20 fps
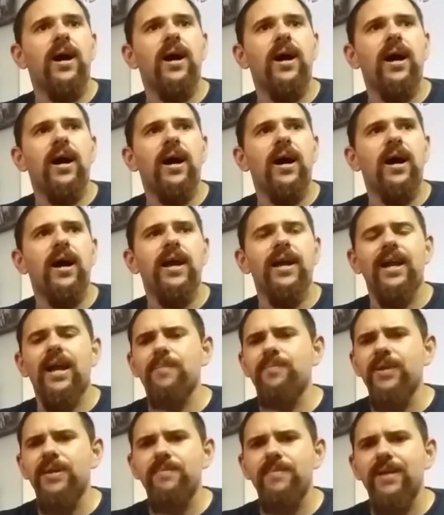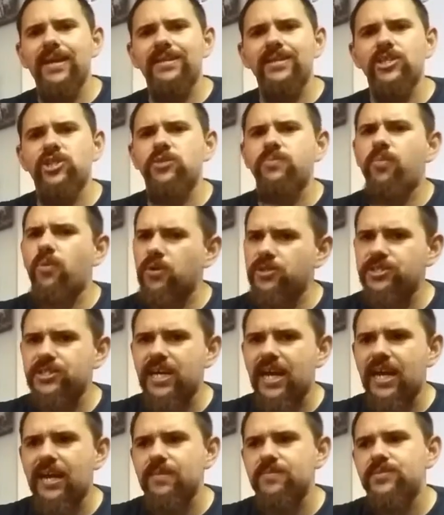And I play mainly sports
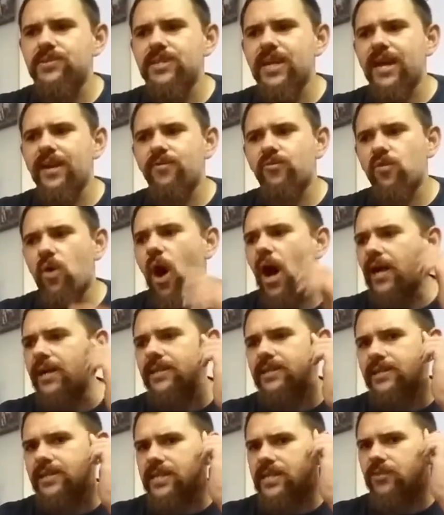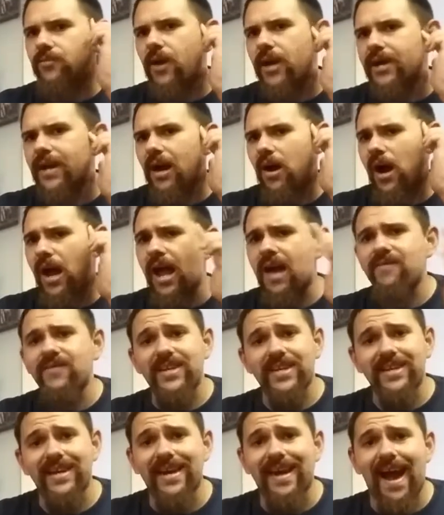games and Rocket League right now. I
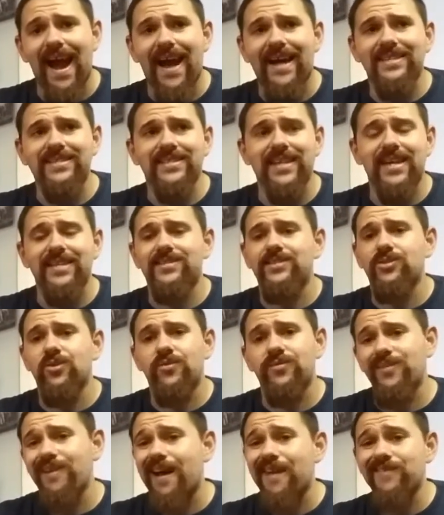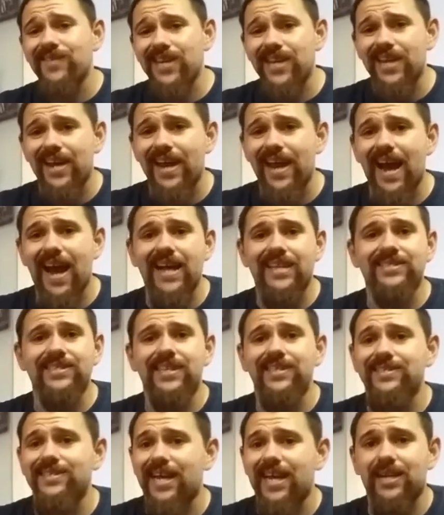have EA Access, so if you have EA
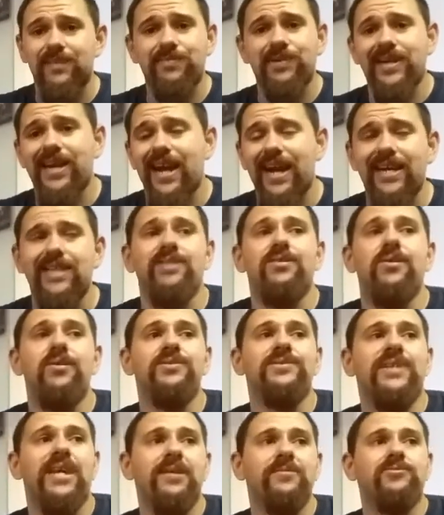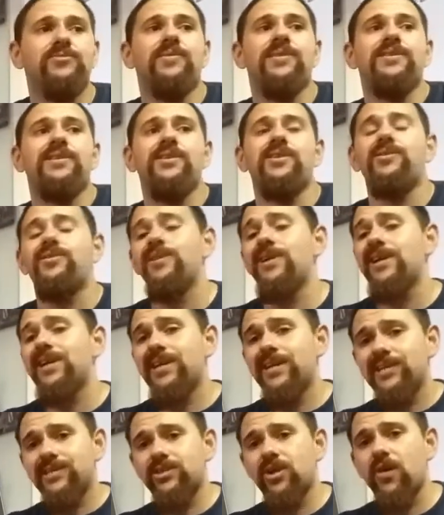Access, I can play any of those games with you.
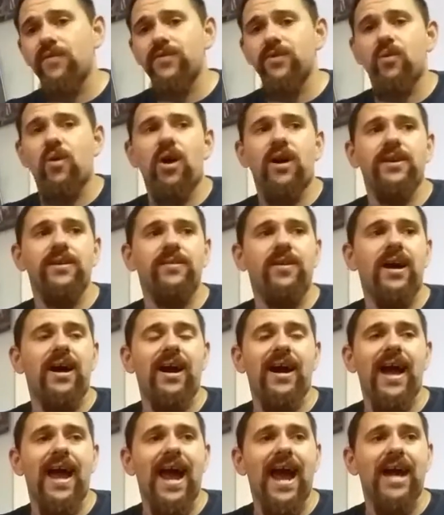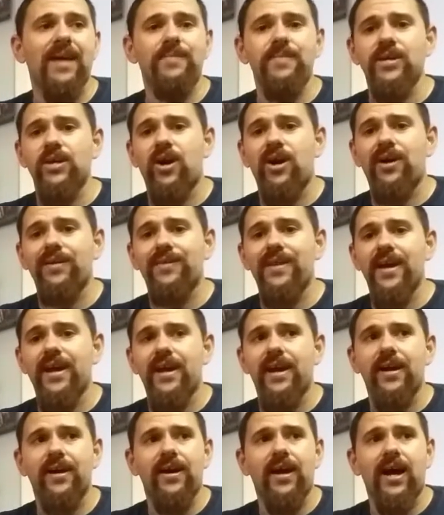So if you want to add me on
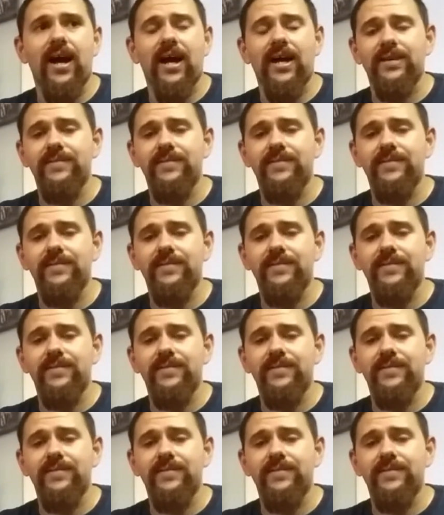there,